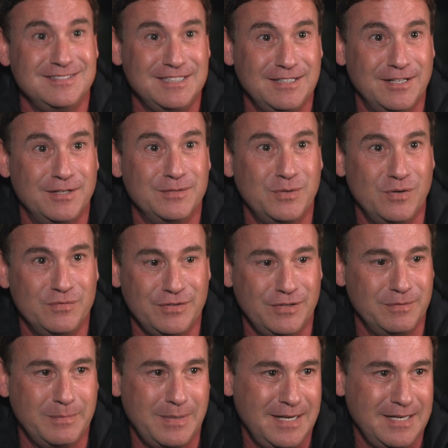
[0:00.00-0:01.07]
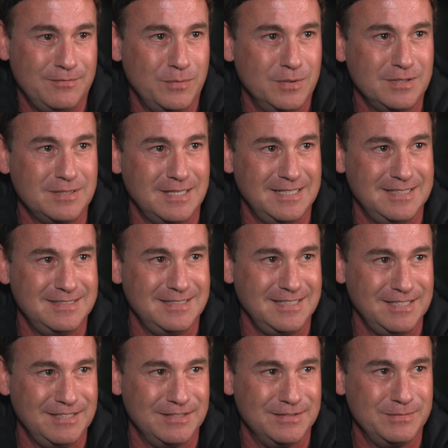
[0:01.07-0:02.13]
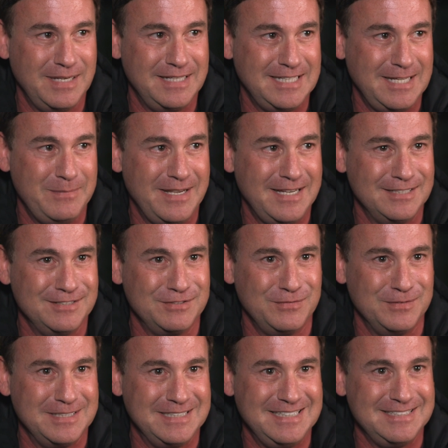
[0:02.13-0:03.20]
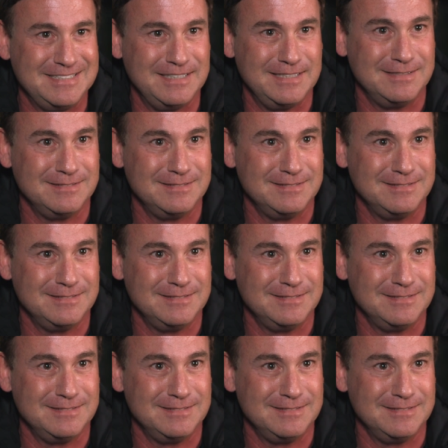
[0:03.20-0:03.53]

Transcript: you know, over their body of work that, you know, and they make it look really easy.